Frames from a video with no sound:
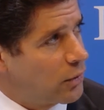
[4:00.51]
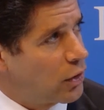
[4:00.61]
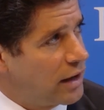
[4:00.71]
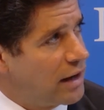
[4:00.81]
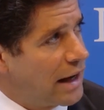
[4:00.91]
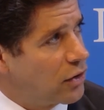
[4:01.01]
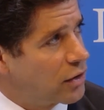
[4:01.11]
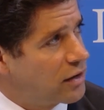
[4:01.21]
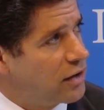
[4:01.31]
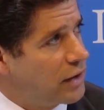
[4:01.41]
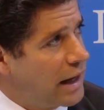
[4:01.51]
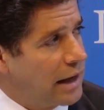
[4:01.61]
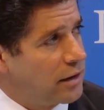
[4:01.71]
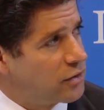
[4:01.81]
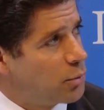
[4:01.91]
we've got internet
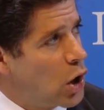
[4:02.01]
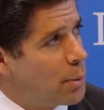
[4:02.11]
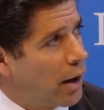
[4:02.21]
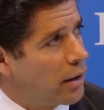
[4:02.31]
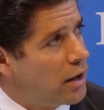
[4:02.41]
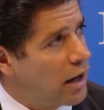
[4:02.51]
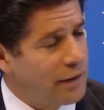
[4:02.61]
connectivity and it's mobile.